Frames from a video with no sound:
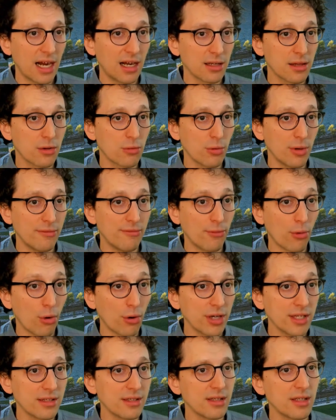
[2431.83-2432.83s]
to
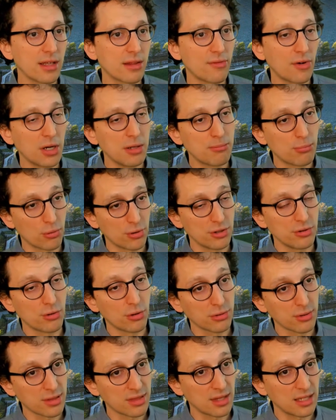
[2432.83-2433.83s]
avoid, it's very important
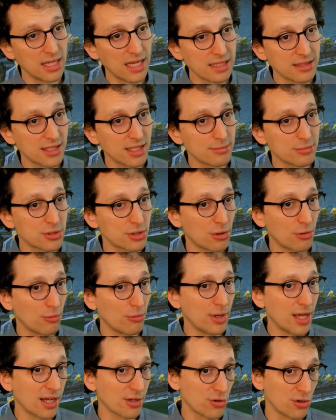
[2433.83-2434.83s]
not to select them, so
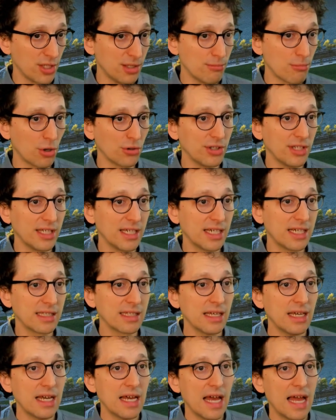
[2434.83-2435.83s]
we're actually modeling it,
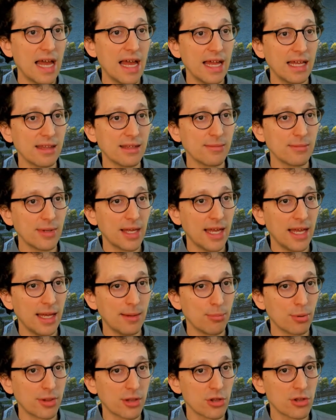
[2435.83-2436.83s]
and
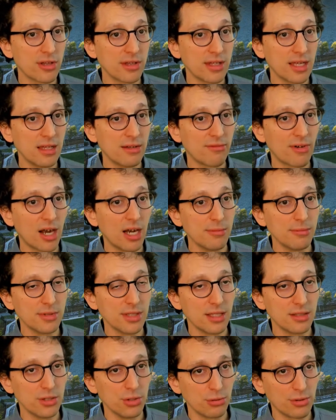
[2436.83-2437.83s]
position in the environment
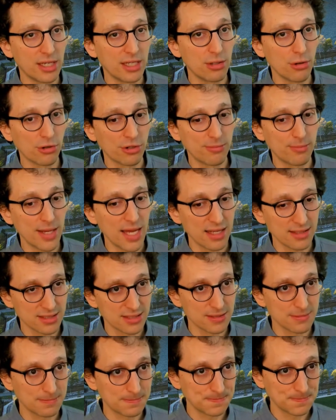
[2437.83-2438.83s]
that you cannot
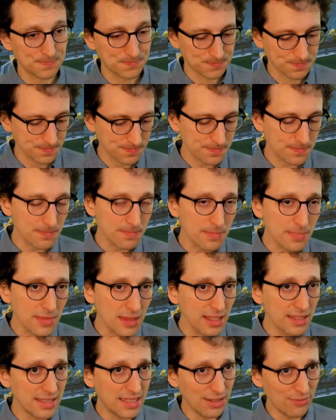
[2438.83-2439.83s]
pass.
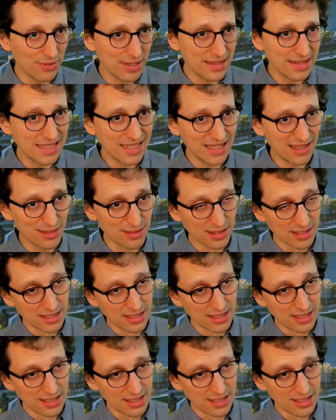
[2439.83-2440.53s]
Given these